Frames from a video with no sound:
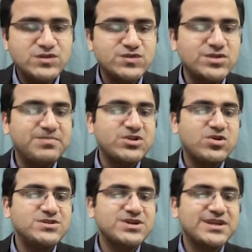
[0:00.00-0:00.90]
So the
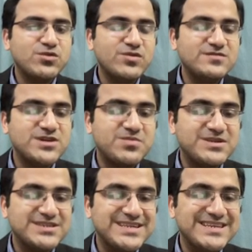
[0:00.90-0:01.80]
pathological Q waves are
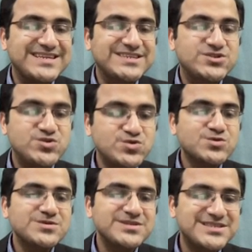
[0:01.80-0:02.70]
present in lead
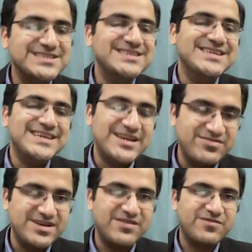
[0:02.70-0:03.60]
2, 3
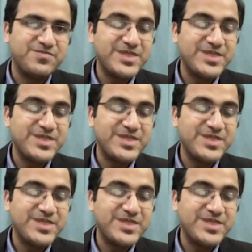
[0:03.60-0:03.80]
AVF.